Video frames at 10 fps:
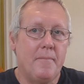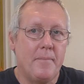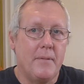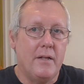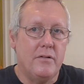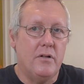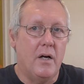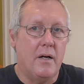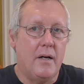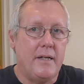
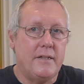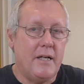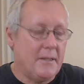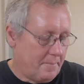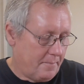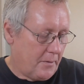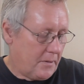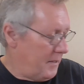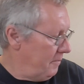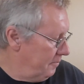CP88.
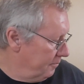Okay,